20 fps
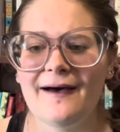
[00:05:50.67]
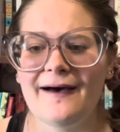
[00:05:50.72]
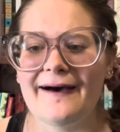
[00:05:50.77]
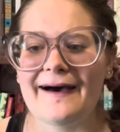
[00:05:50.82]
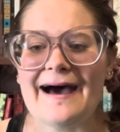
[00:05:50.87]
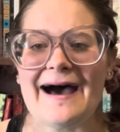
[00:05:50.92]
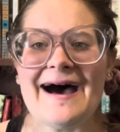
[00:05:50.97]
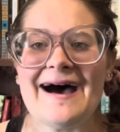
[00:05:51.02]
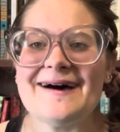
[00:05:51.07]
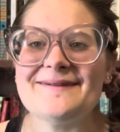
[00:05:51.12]

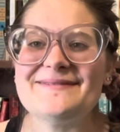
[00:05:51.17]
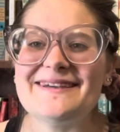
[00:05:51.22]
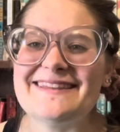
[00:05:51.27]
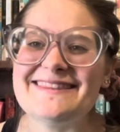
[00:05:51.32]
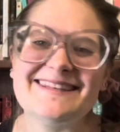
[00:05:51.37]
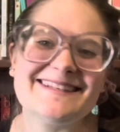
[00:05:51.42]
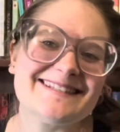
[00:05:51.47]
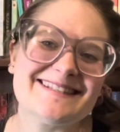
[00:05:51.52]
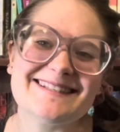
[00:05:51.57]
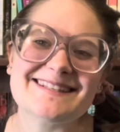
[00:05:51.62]
And
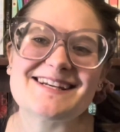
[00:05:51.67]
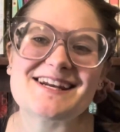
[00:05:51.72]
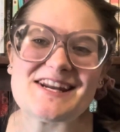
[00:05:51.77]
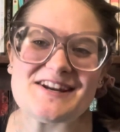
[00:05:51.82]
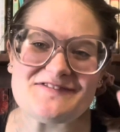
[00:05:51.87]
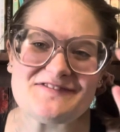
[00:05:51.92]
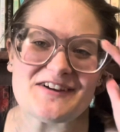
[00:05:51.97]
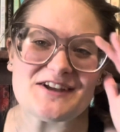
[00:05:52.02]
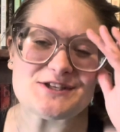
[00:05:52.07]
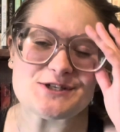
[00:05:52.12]
this is an
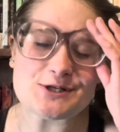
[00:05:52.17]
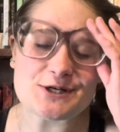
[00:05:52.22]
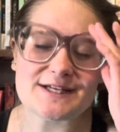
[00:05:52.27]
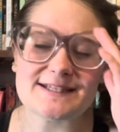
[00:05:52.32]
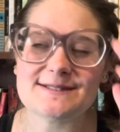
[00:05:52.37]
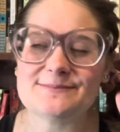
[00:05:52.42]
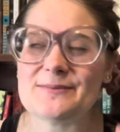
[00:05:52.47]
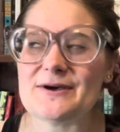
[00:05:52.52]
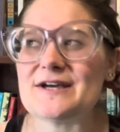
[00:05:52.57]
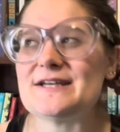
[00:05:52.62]
Adventurous
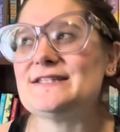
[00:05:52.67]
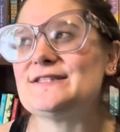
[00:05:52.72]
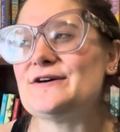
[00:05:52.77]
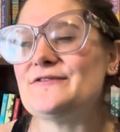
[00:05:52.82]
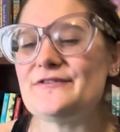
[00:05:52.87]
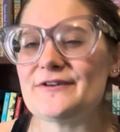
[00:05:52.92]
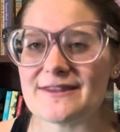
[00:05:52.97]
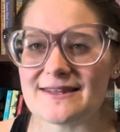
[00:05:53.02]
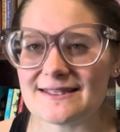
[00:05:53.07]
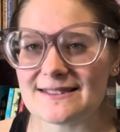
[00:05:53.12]
book. So
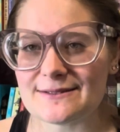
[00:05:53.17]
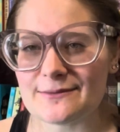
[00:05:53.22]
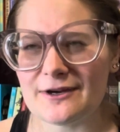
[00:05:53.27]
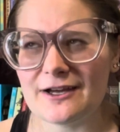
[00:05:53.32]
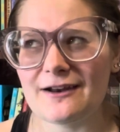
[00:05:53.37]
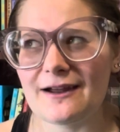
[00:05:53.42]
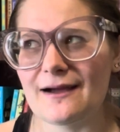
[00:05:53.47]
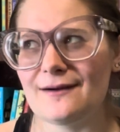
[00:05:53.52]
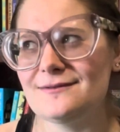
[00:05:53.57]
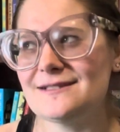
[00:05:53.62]
for this one,
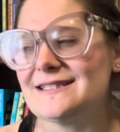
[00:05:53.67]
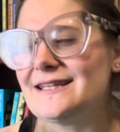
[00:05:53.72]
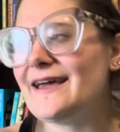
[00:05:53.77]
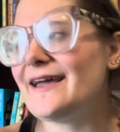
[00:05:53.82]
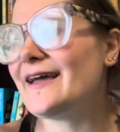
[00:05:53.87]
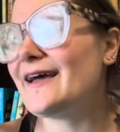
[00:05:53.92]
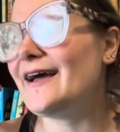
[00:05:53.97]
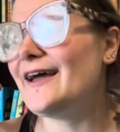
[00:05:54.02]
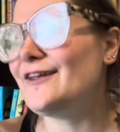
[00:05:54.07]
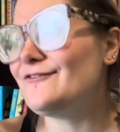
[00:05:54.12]
I was
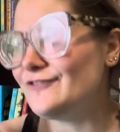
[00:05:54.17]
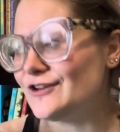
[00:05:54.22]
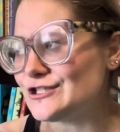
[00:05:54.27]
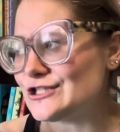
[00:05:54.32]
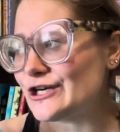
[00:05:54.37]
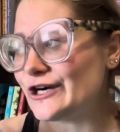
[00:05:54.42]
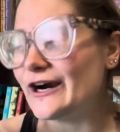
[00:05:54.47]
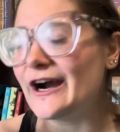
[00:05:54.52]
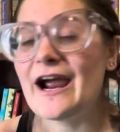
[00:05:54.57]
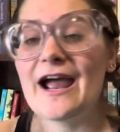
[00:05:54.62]
like,
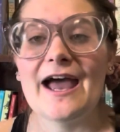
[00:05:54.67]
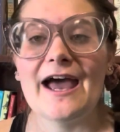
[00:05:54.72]
adventure.